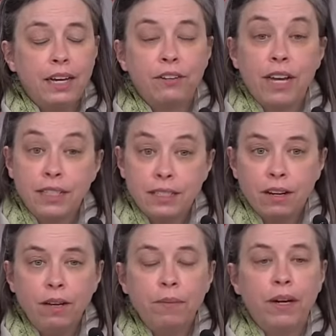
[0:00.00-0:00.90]
get your test
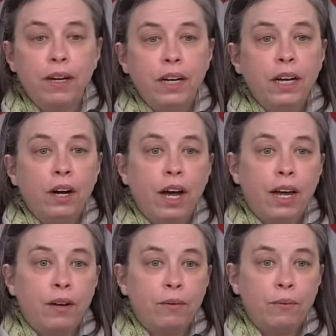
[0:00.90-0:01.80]
done. But
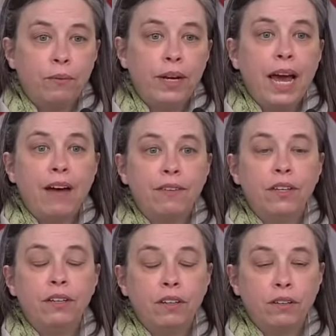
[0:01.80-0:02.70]
we
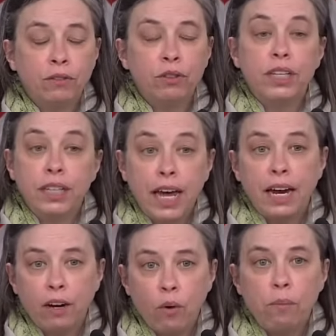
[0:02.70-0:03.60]
haven't routinely
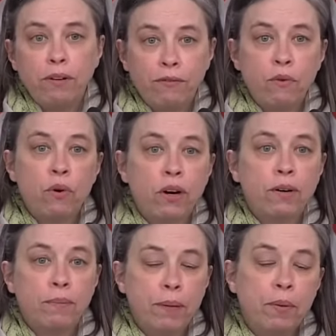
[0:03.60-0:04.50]
had it open
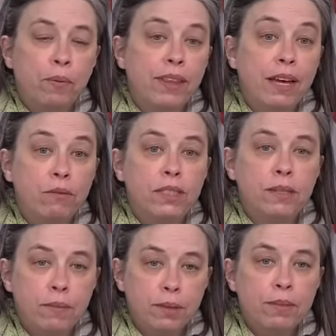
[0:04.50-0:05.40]
for people without
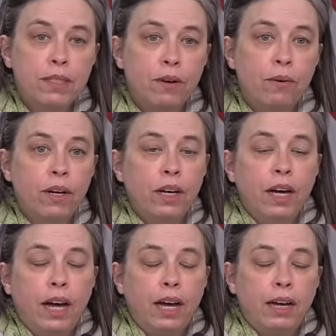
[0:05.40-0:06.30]
symptoms. So
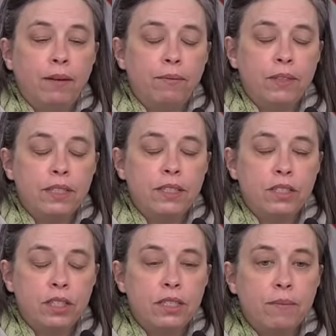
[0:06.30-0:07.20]
this
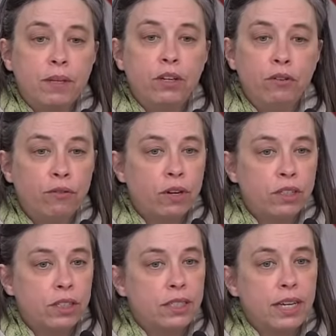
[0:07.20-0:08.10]
is just something new for
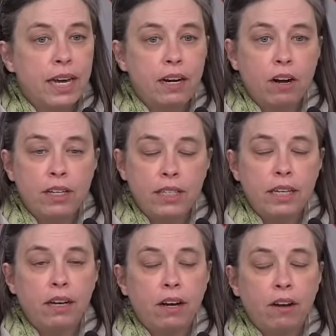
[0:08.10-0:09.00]
us just to get an
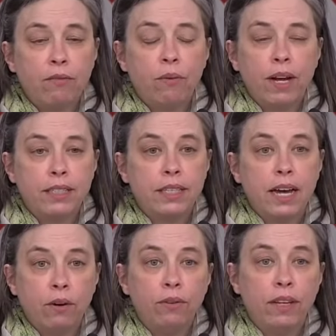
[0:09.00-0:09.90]
idea of what's
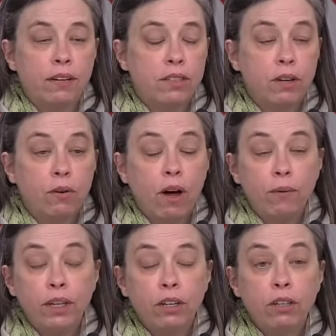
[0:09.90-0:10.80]
out there. So
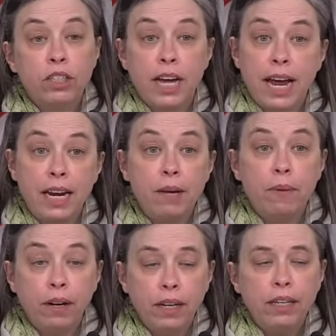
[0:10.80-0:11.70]
I would encourage
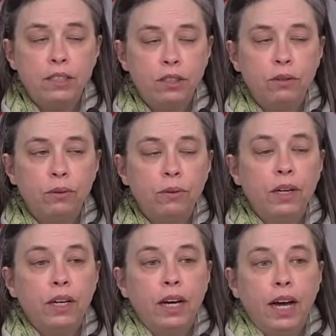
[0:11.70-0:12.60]
anybody to
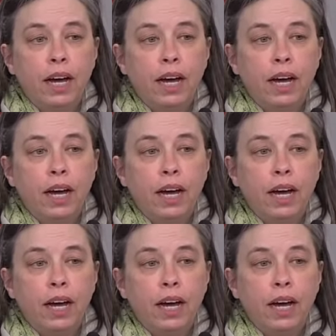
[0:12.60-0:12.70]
